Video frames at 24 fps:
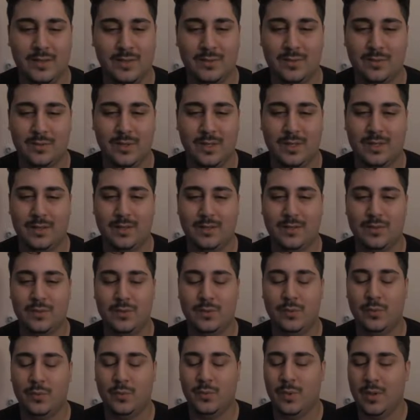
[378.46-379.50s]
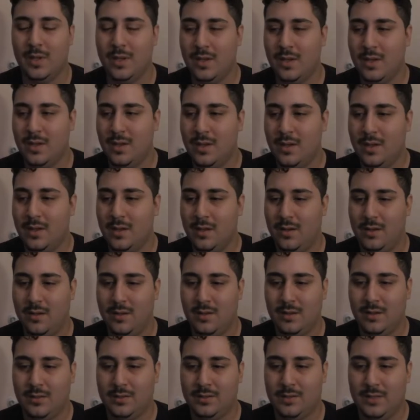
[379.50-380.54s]
don't like this new
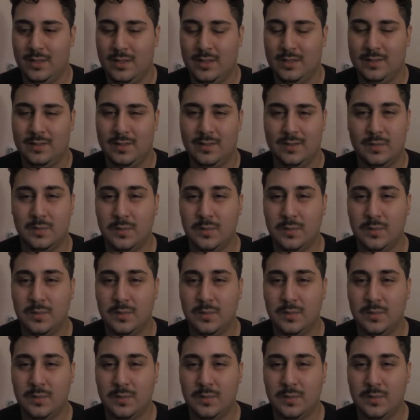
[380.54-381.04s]
system